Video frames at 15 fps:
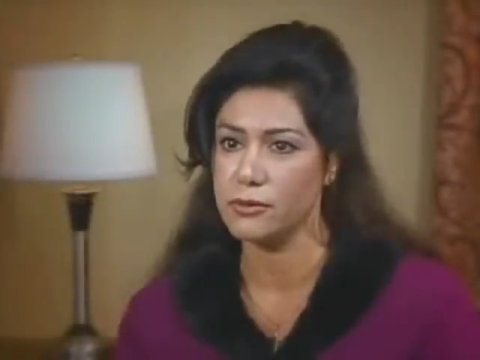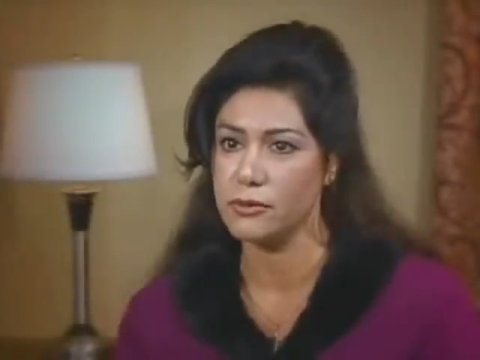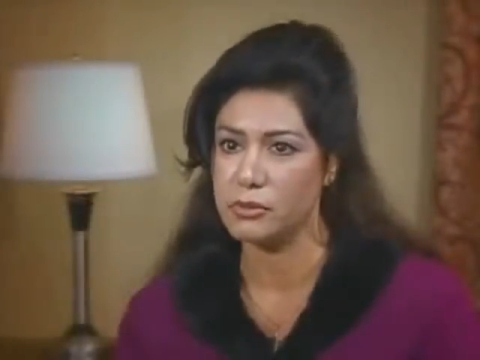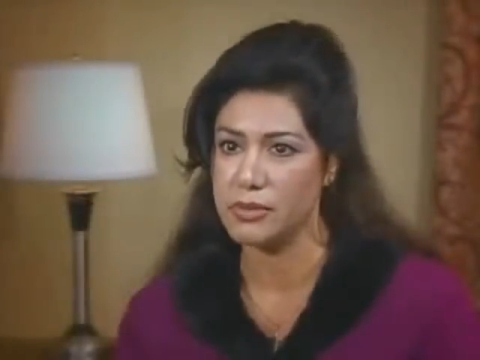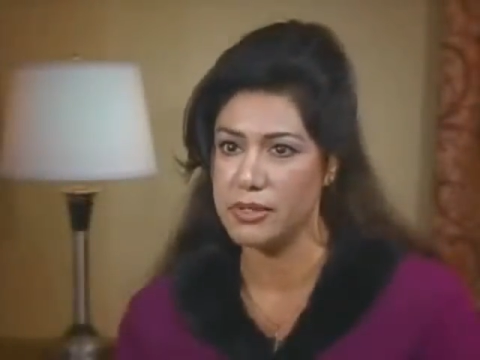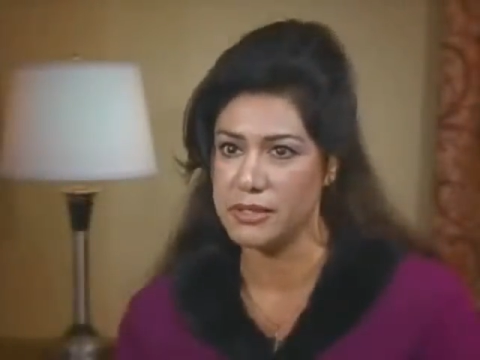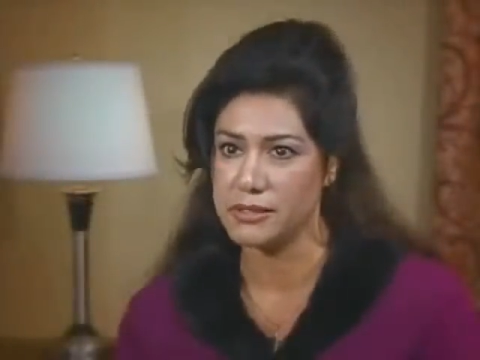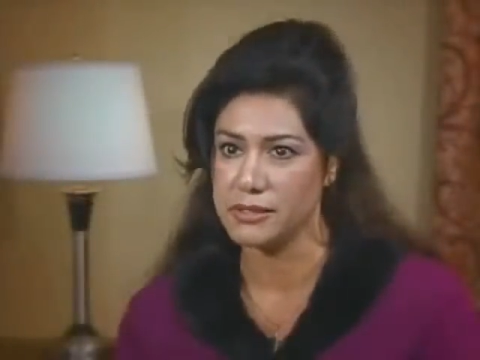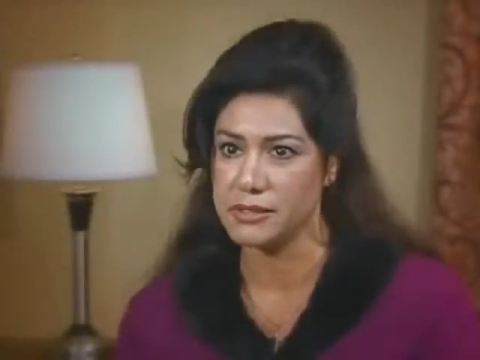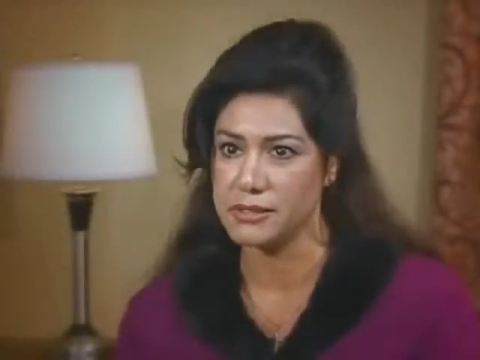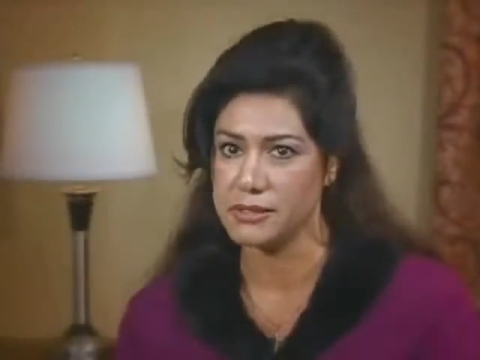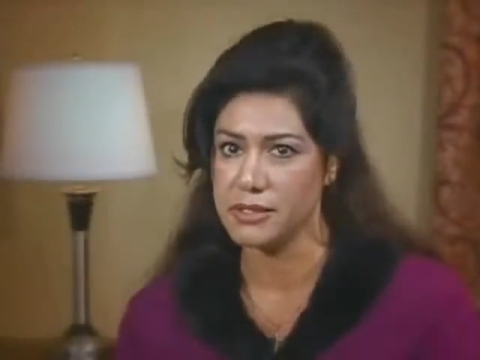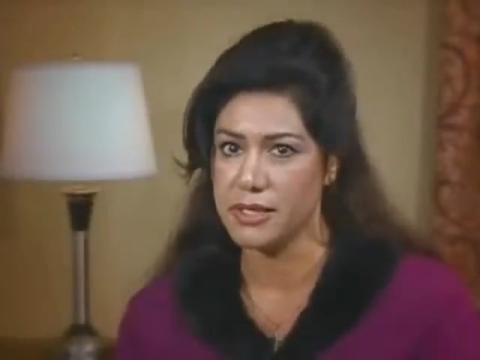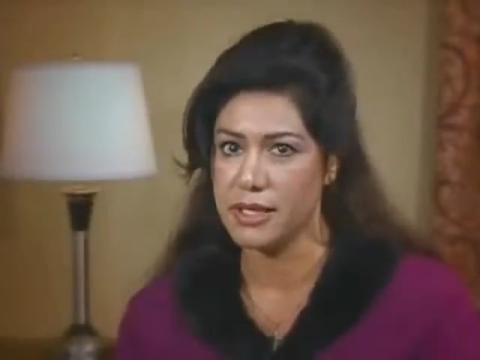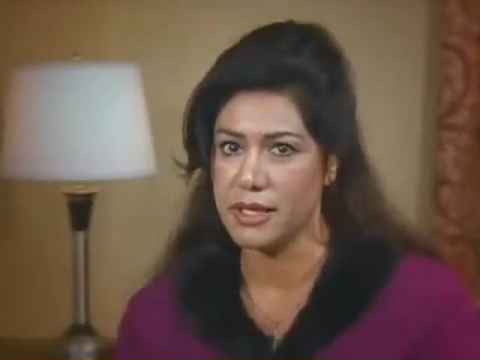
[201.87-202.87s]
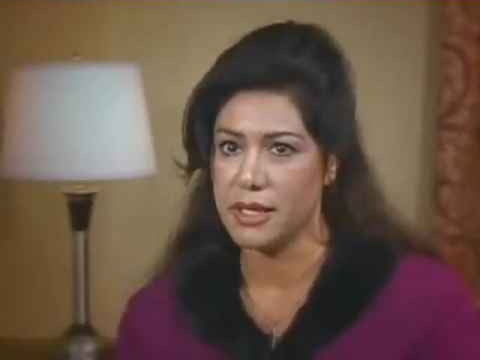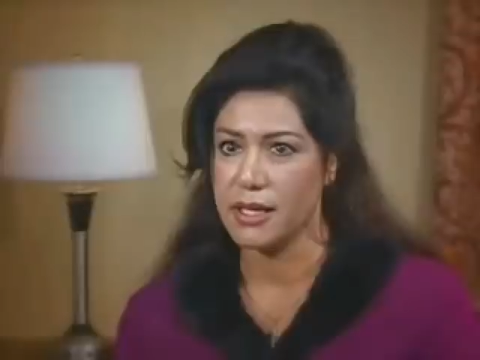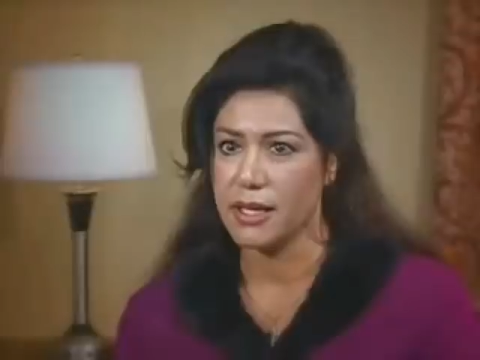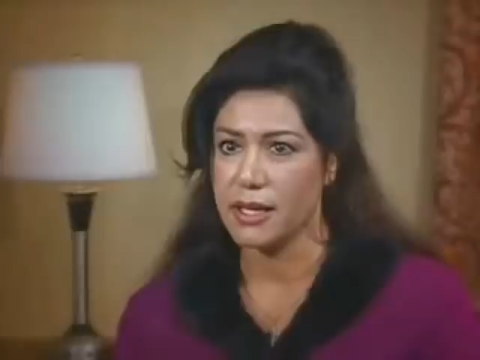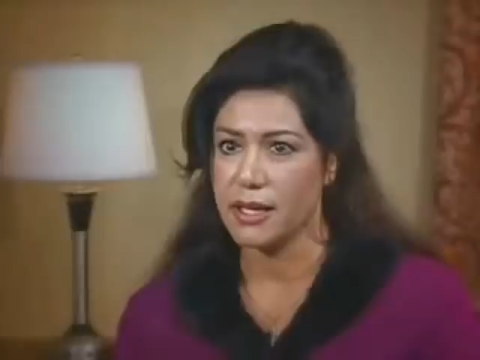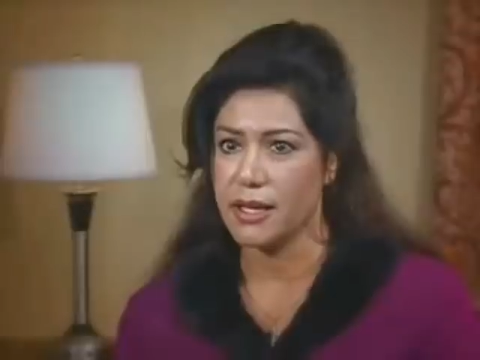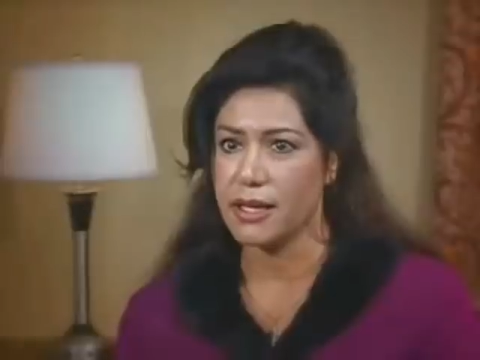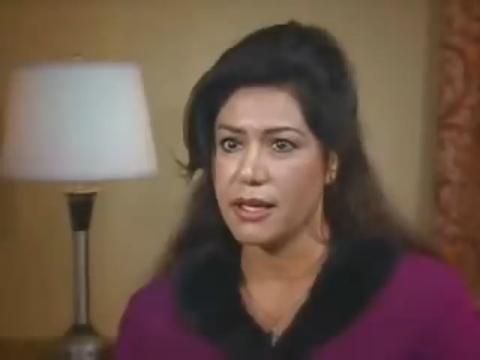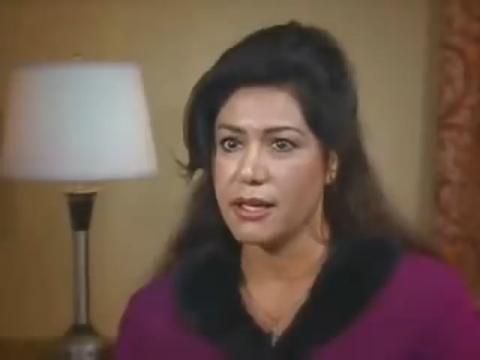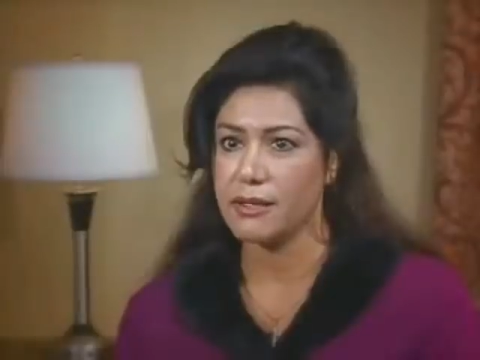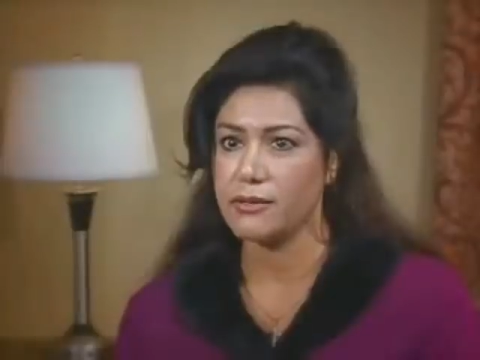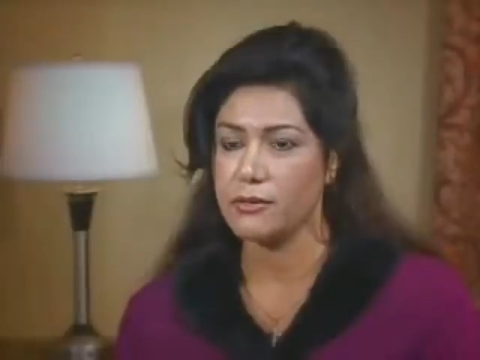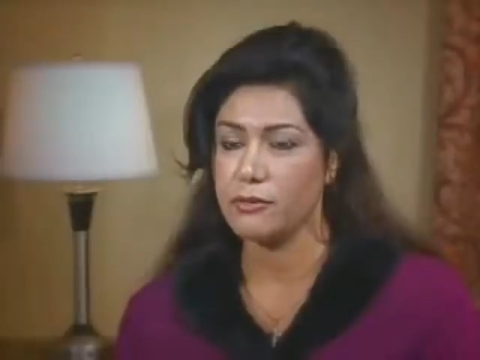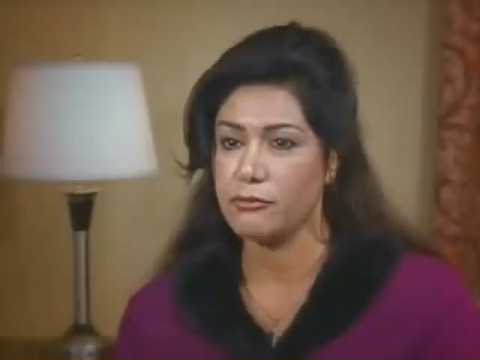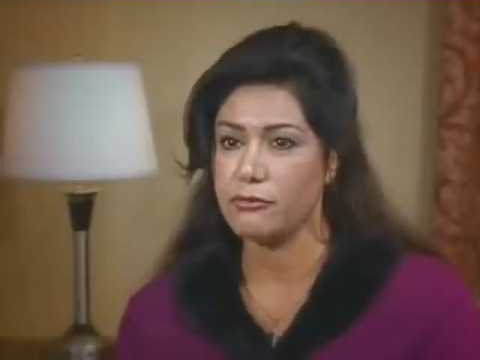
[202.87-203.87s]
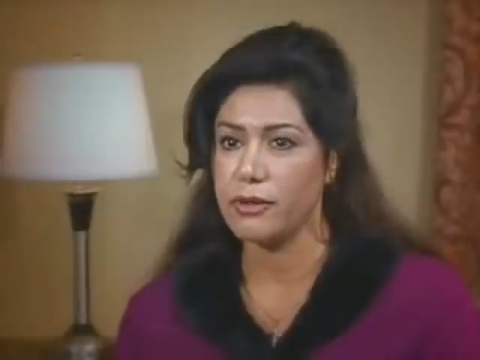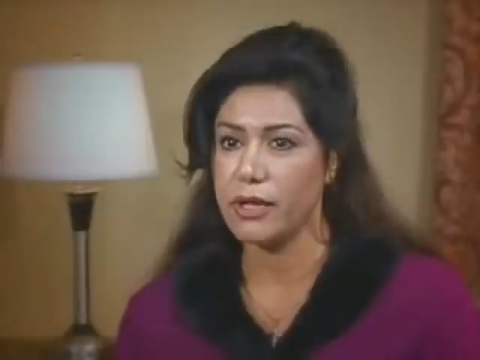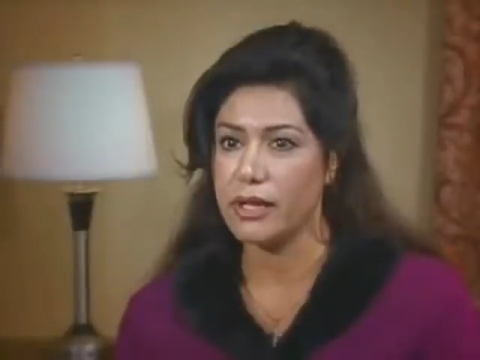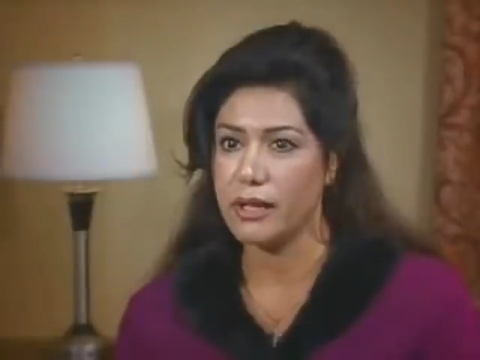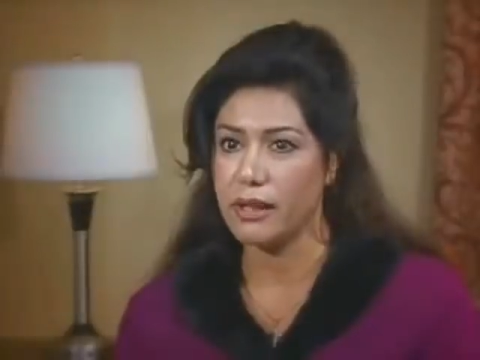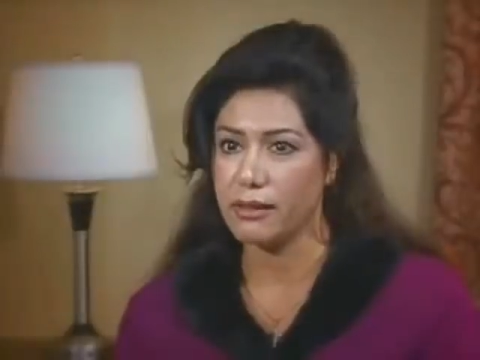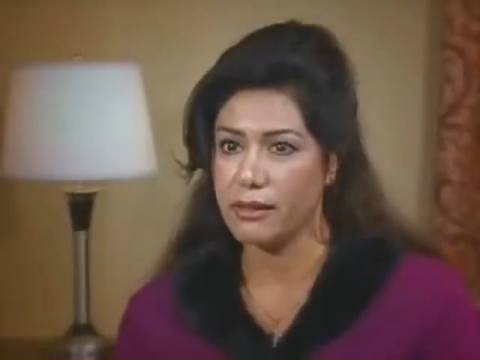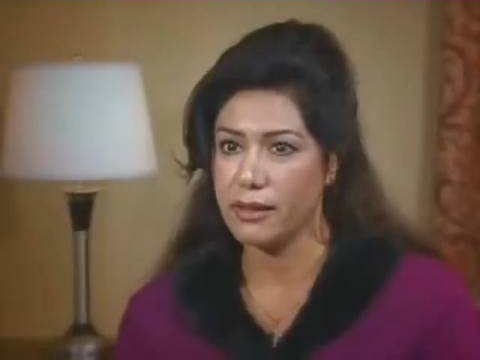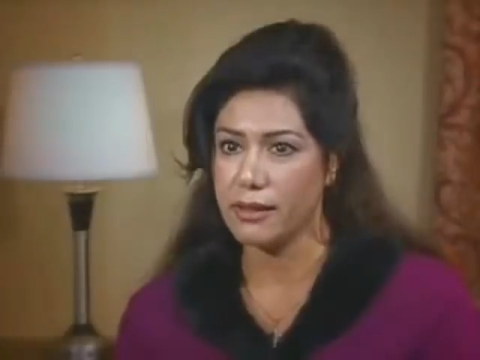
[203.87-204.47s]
places and I don't feel nothing.